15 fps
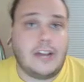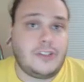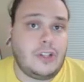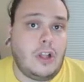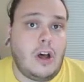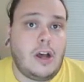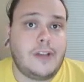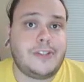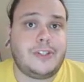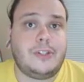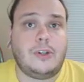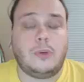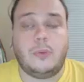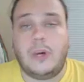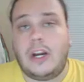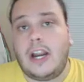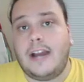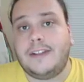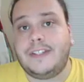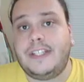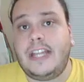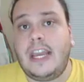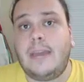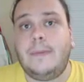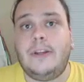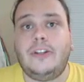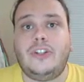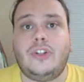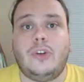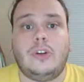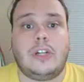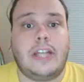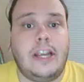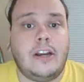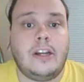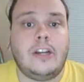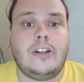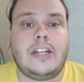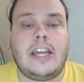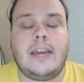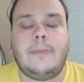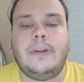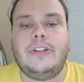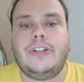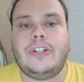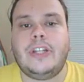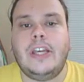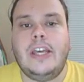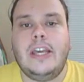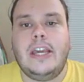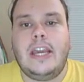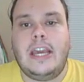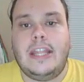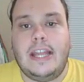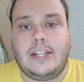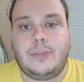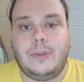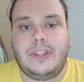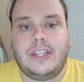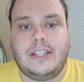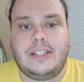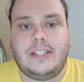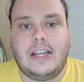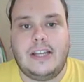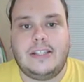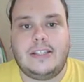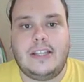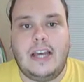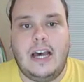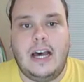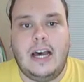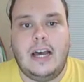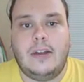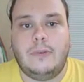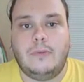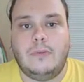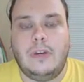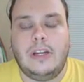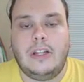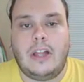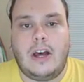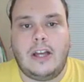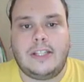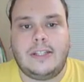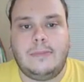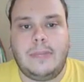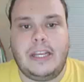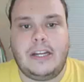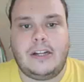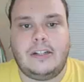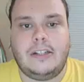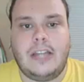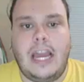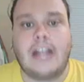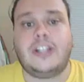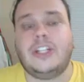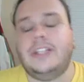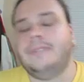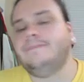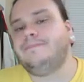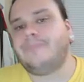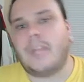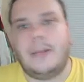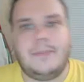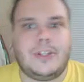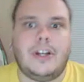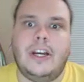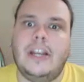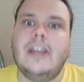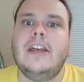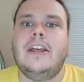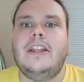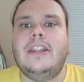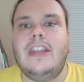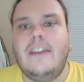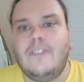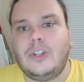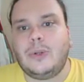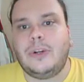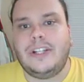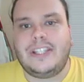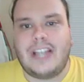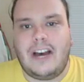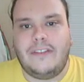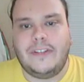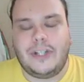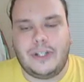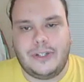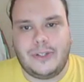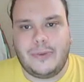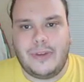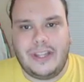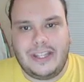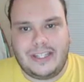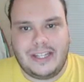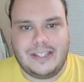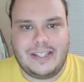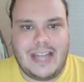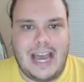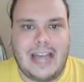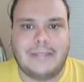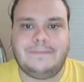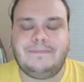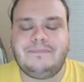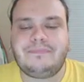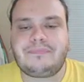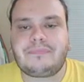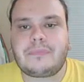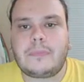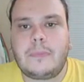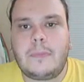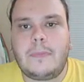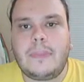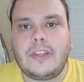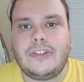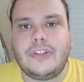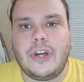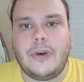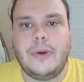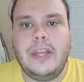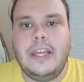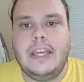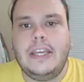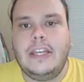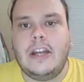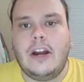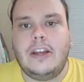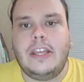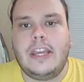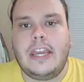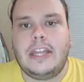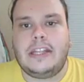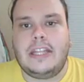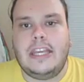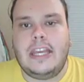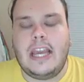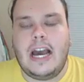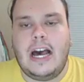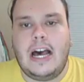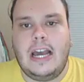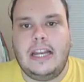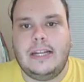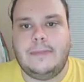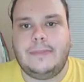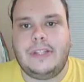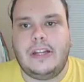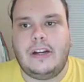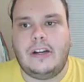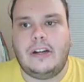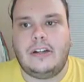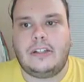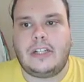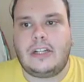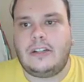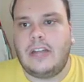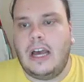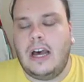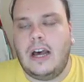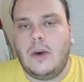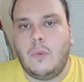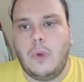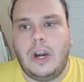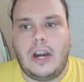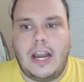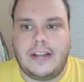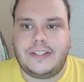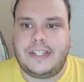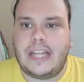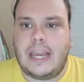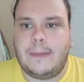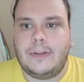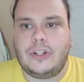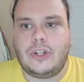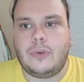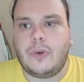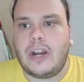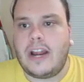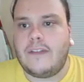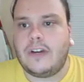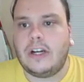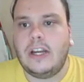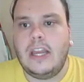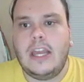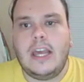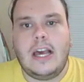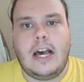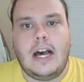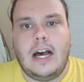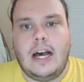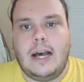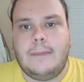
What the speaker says: warehouse lost or warehouse damaged or carrier damaged, and that's what this does. Real awesome here. Actually, I'm sorry, the Inventory Salvager is the one that does that. So, you get the items that are warehouse damaged or whatever.